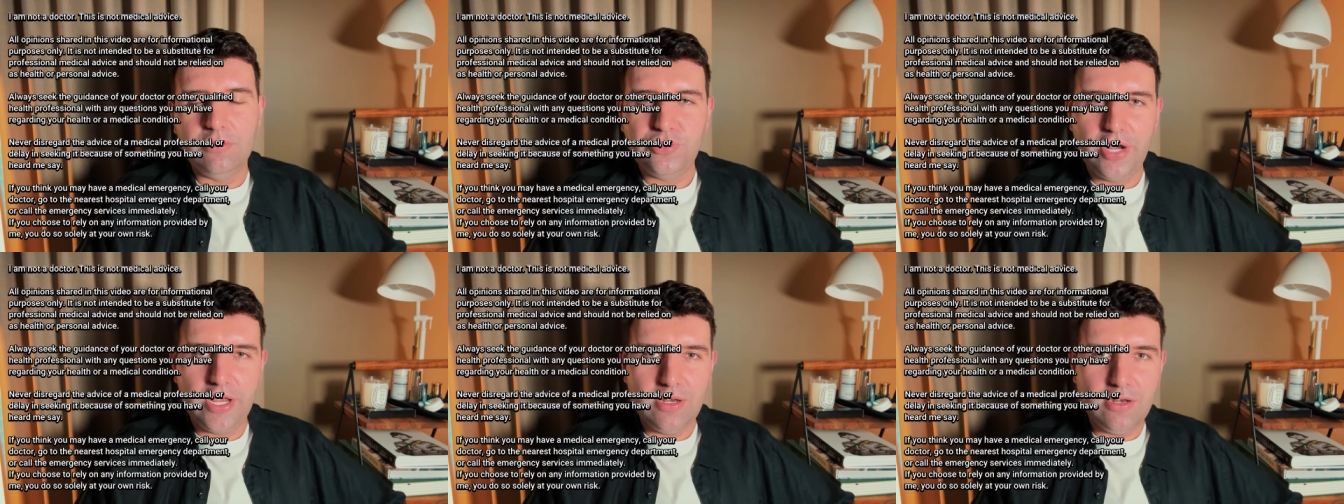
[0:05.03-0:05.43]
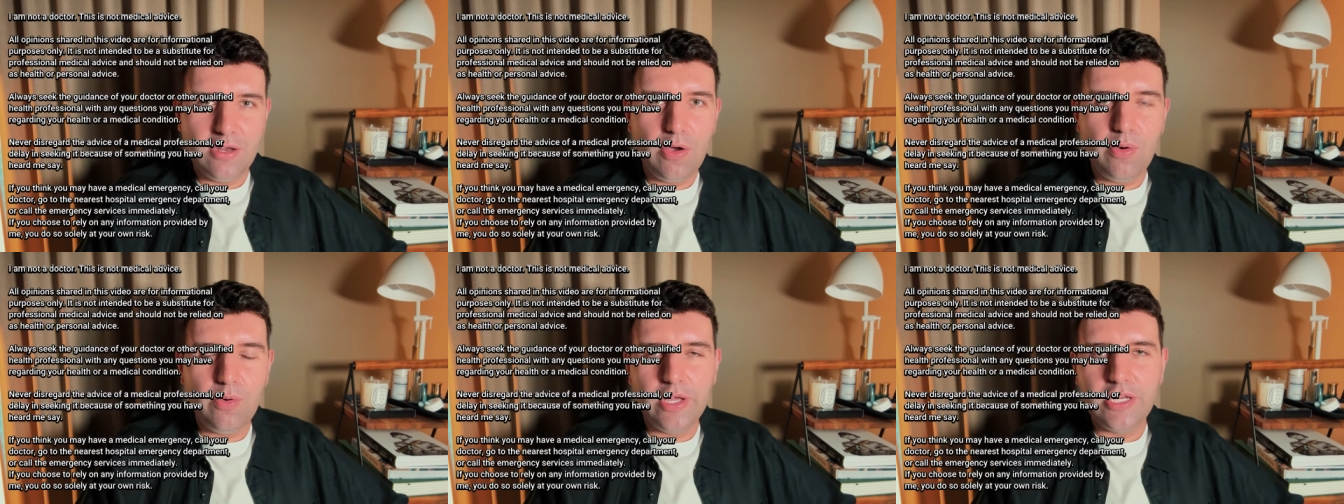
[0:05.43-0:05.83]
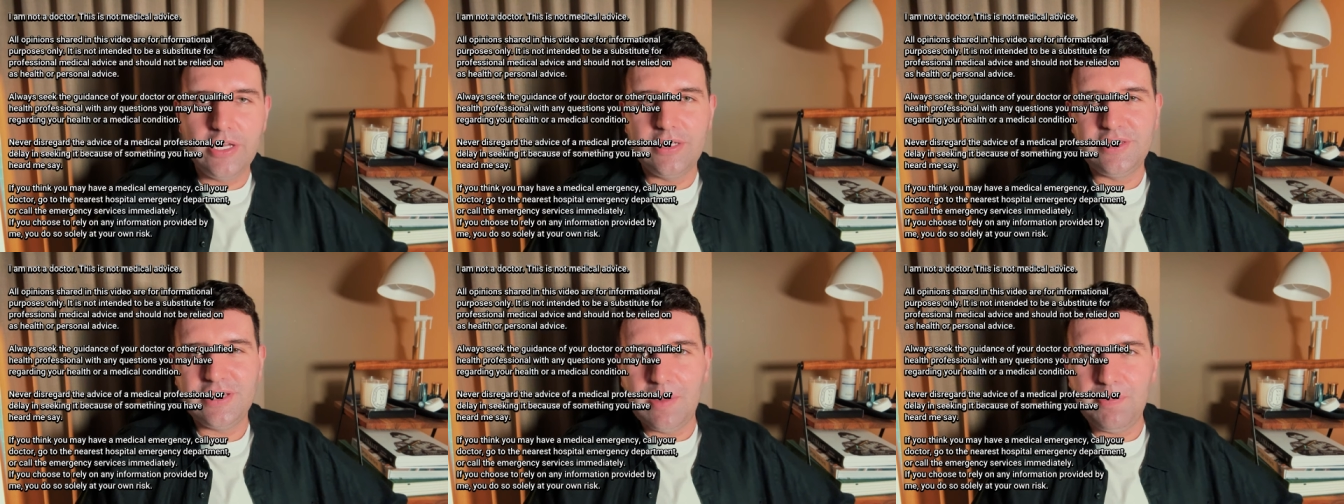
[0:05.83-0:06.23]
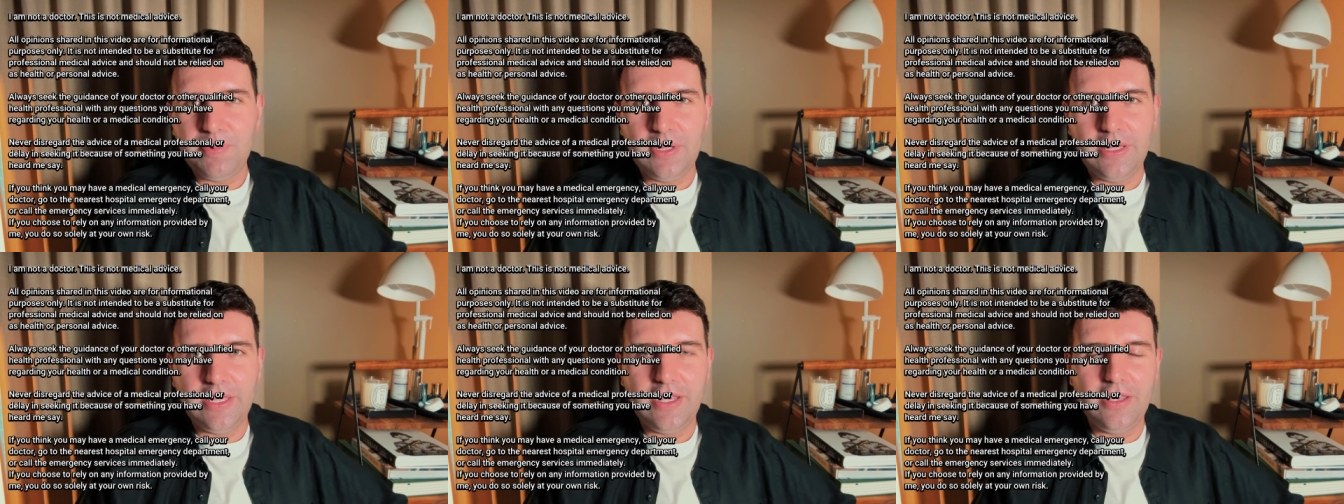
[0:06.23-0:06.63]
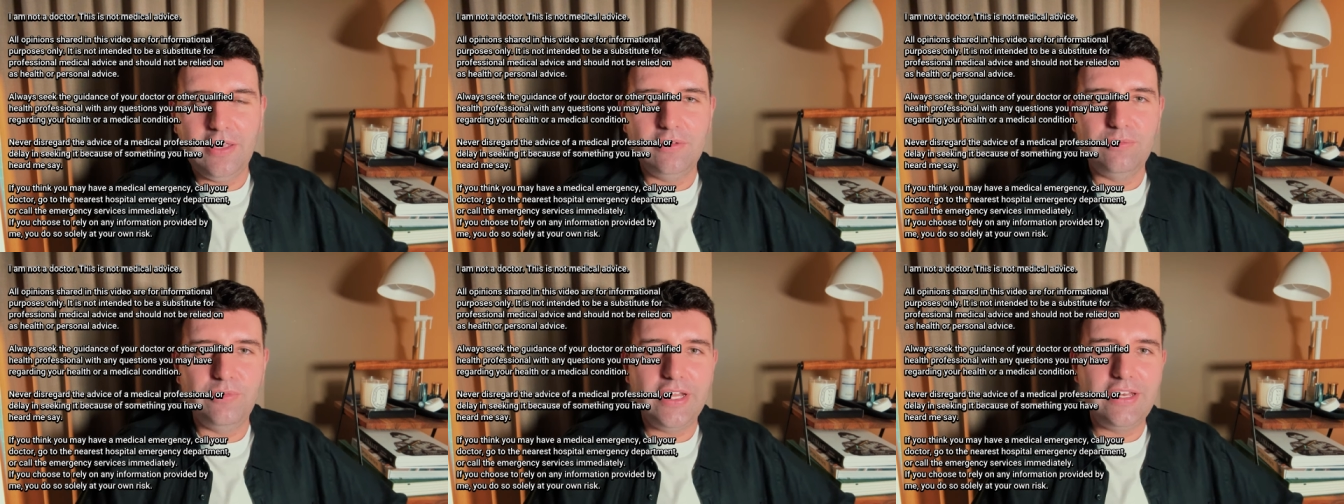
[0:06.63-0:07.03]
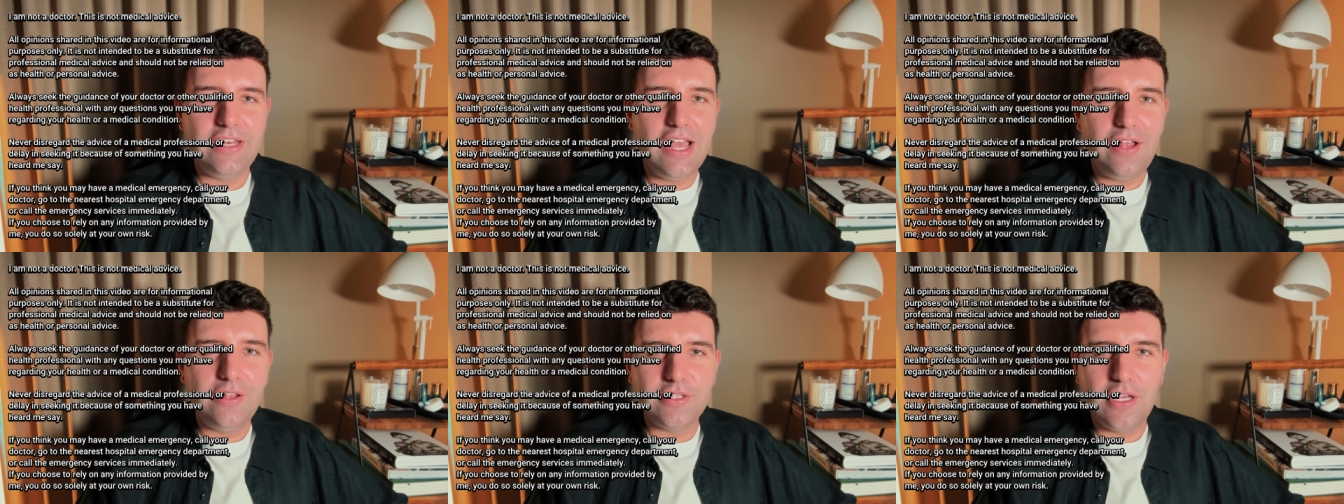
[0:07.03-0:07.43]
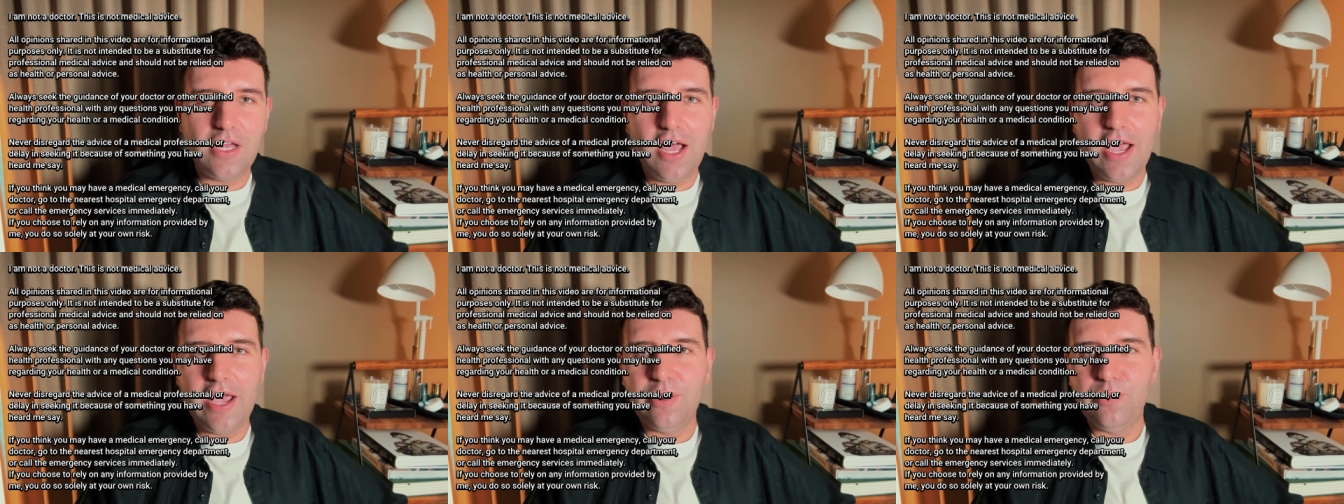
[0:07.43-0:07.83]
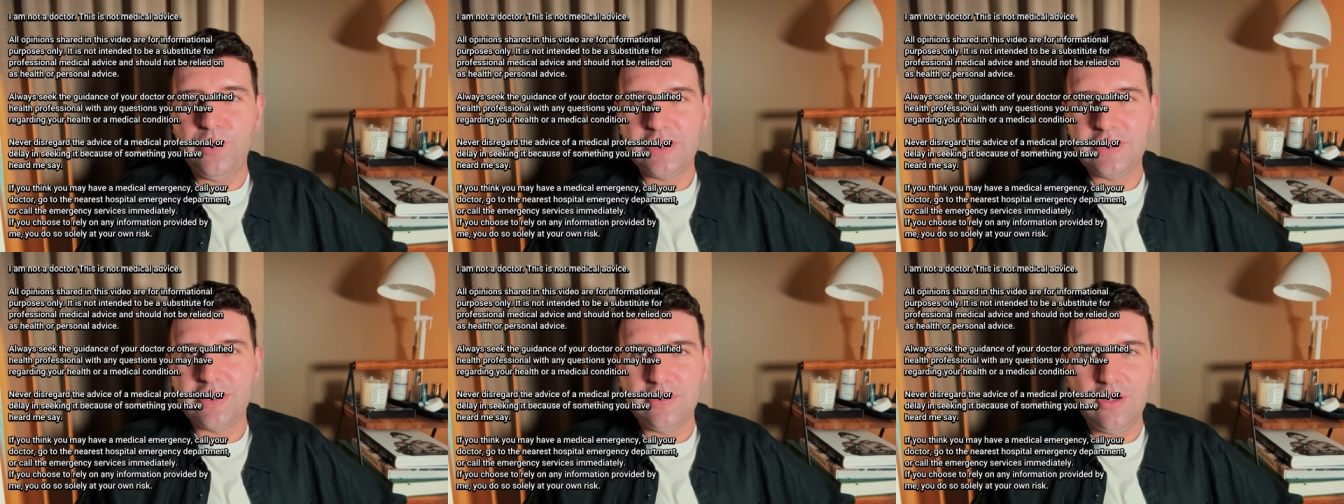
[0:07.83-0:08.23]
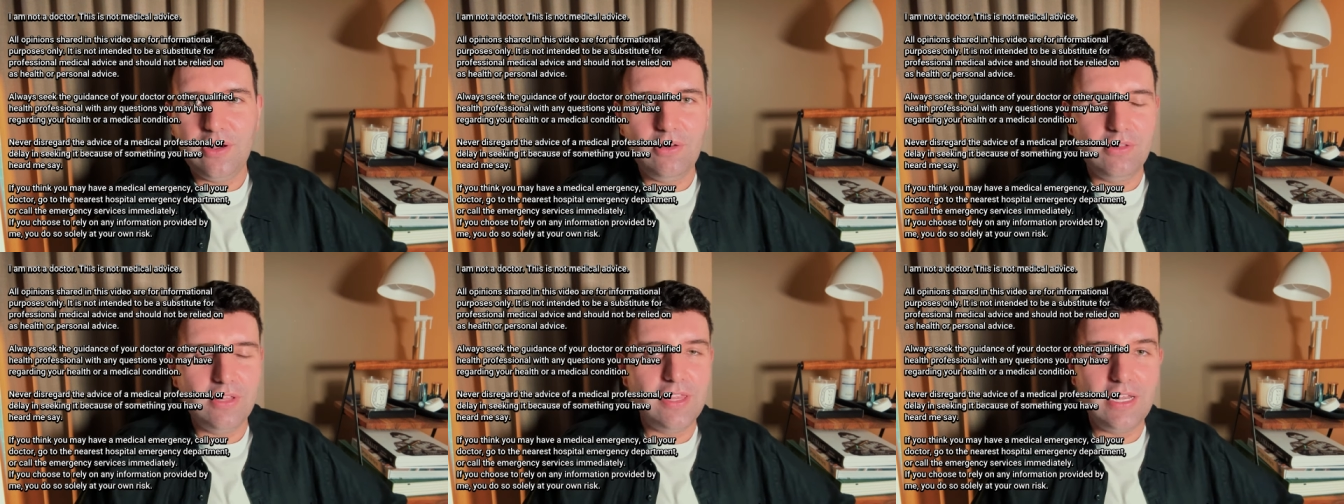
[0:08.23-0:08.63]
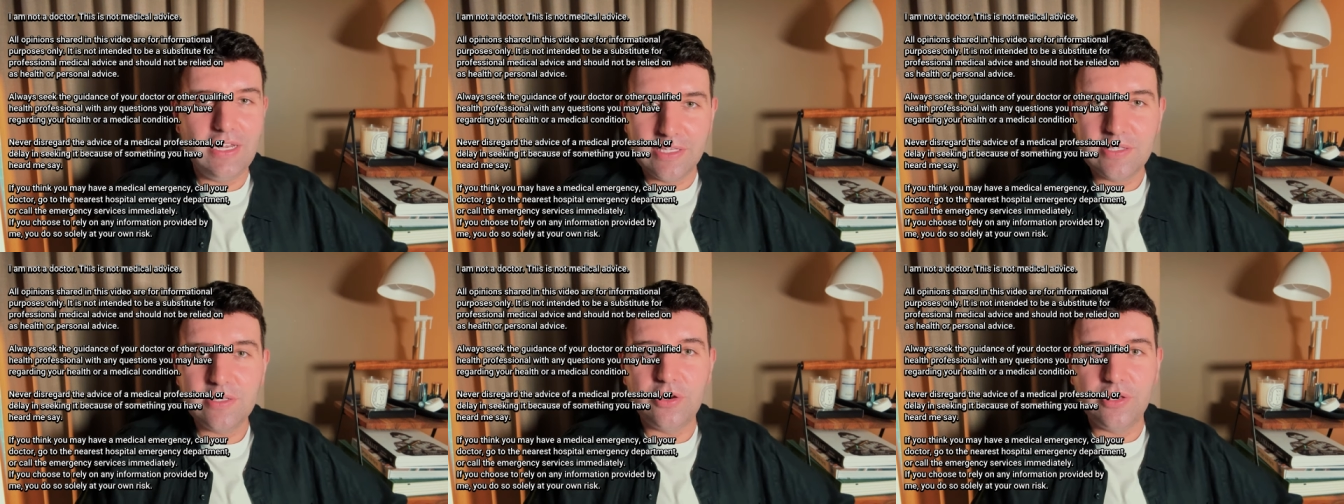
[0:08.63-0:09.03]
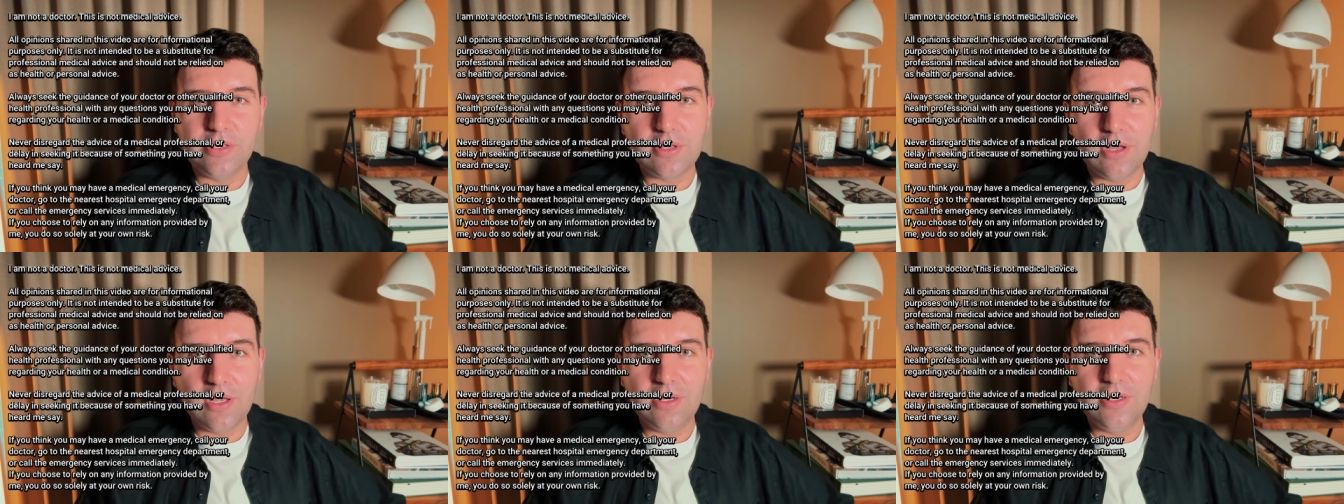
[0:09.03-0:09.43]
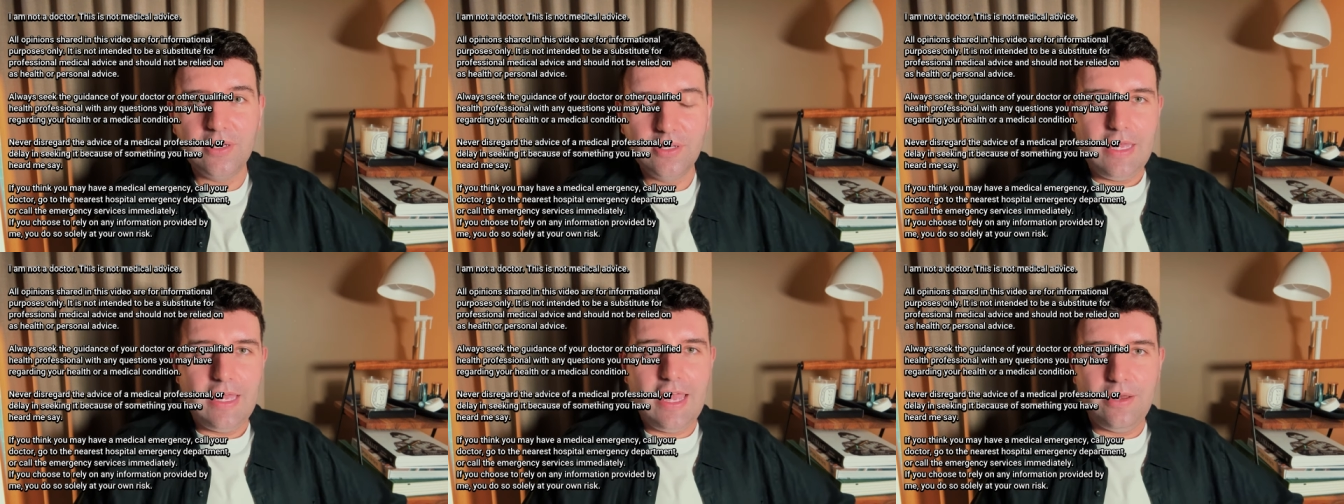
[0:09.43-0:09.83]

tretinoin, adapalene, retinaldehyde, retinol, and the list goes on.